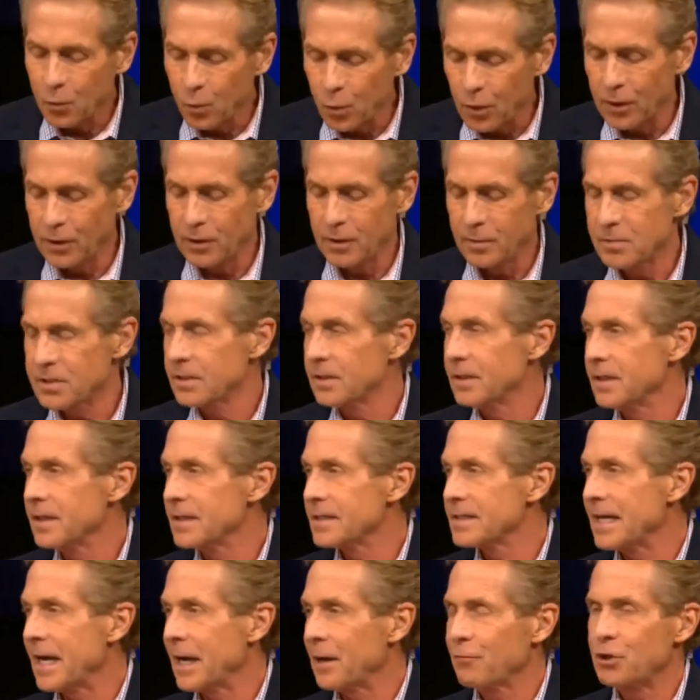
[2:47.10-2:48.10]
Williamson
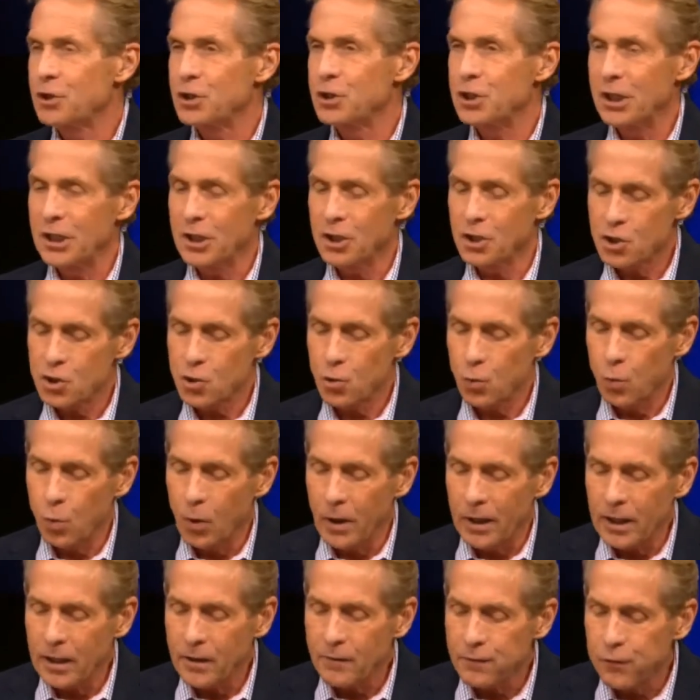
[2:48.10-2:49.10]
is averaging
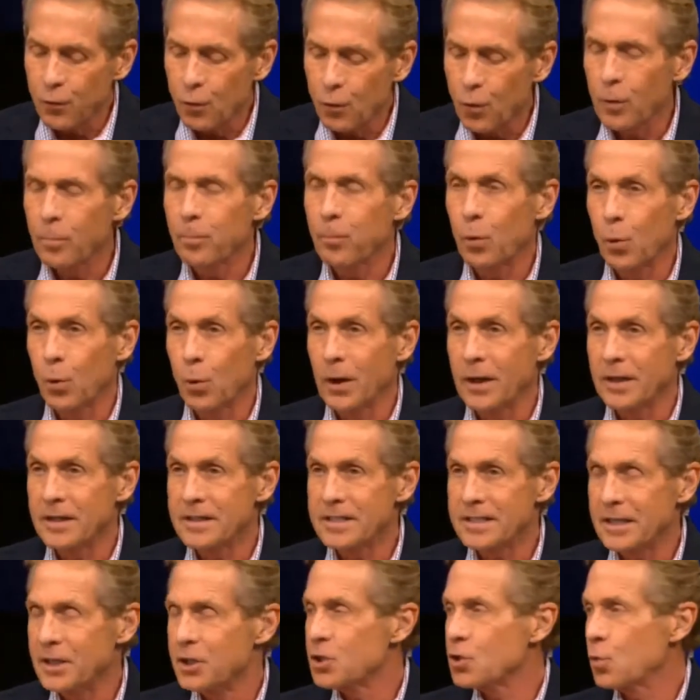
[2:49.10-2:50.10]
24
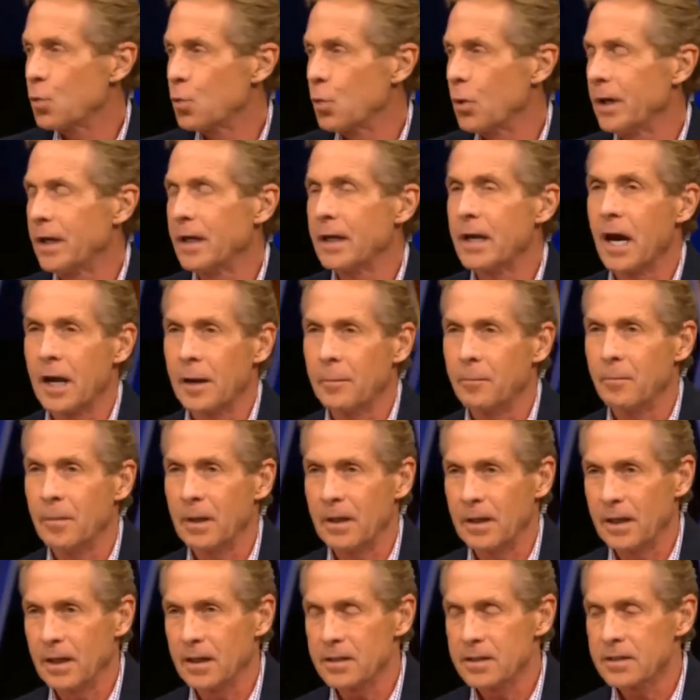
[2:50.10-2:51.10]
points in 29
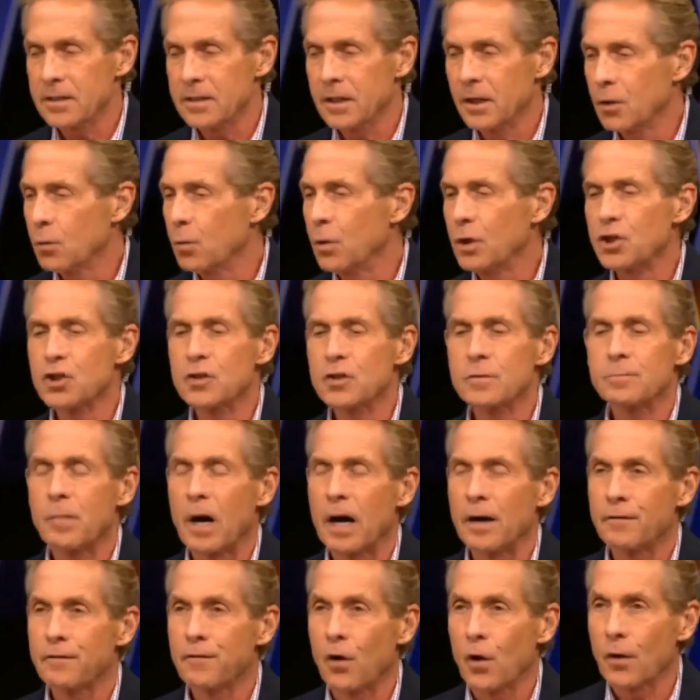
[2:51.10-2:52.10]
minutes, which is
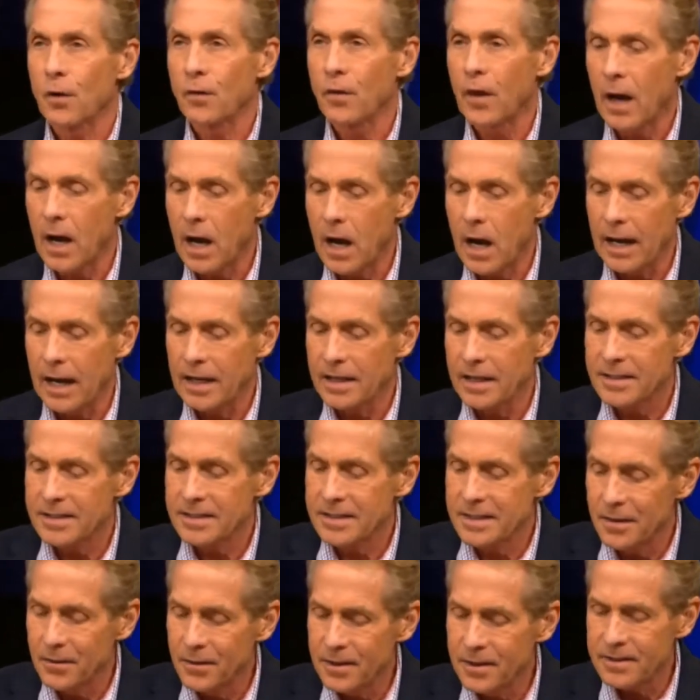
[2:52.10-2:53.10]
by far the
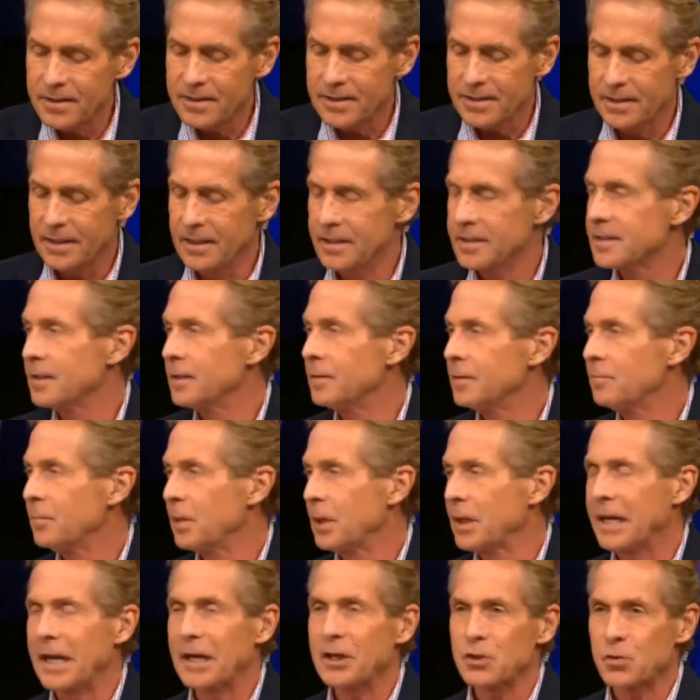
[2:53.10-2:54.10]
highest this season.
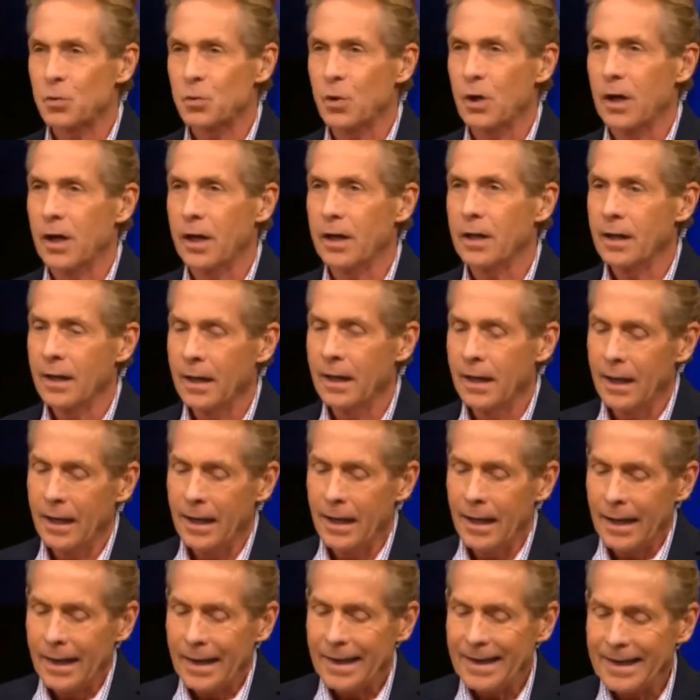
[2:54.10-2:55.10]
But guess what?
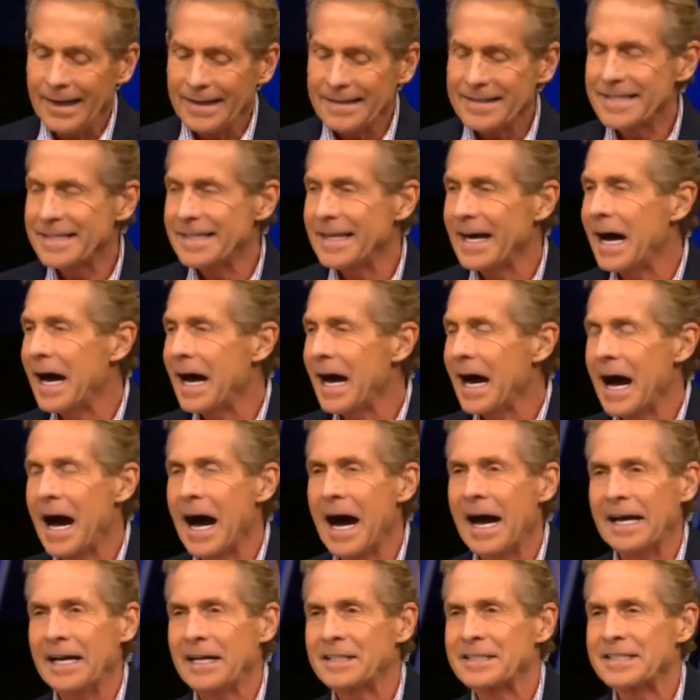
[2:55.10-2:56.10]
It's the
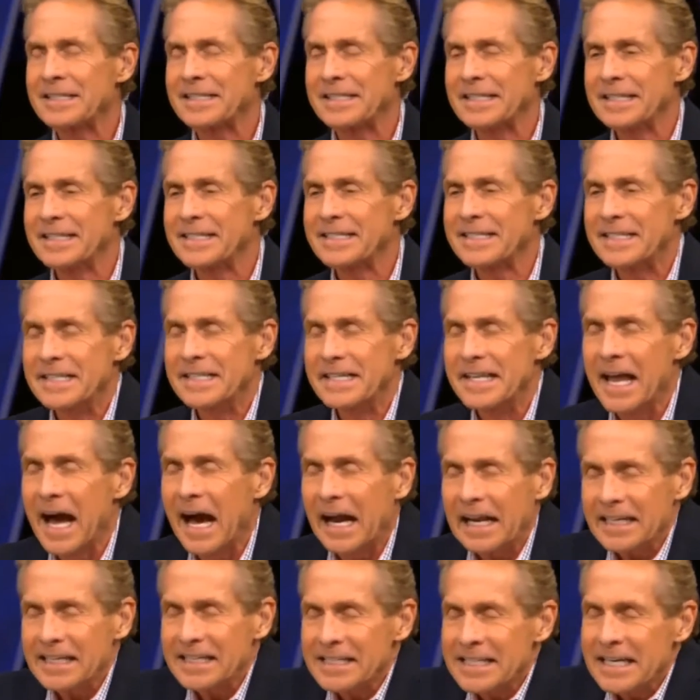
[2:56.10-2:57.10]
highest since
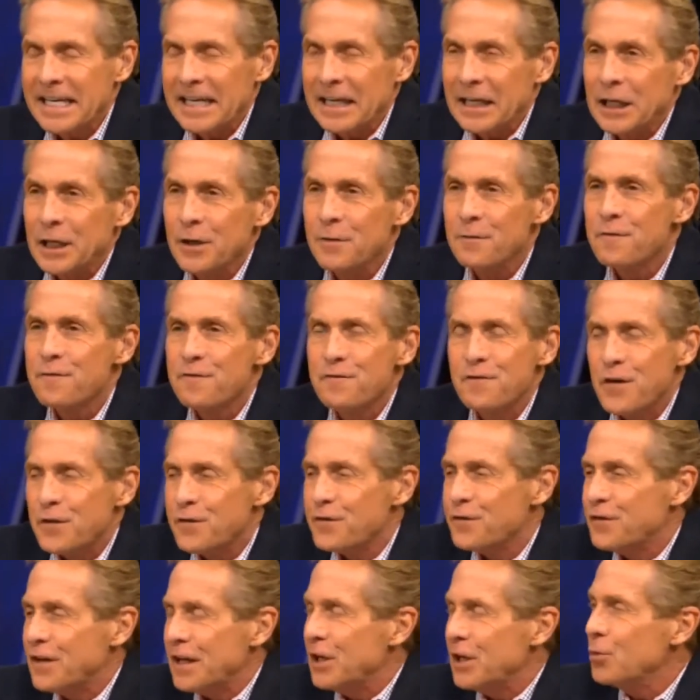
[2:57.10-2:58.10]

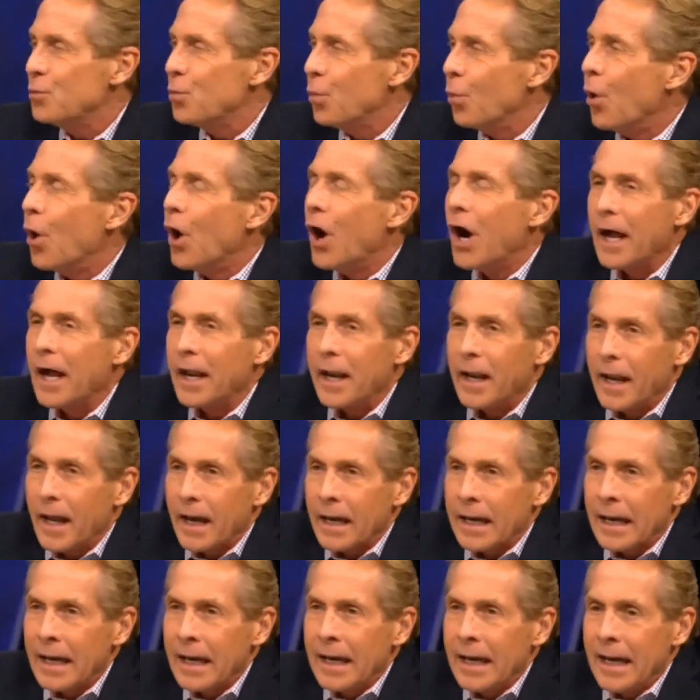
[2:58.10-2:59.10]
1951.
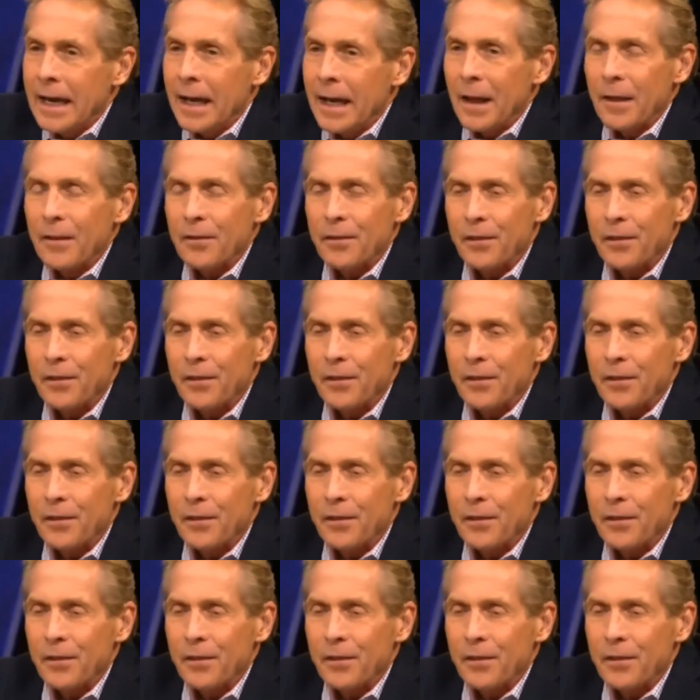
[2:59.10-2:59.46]
Hmm.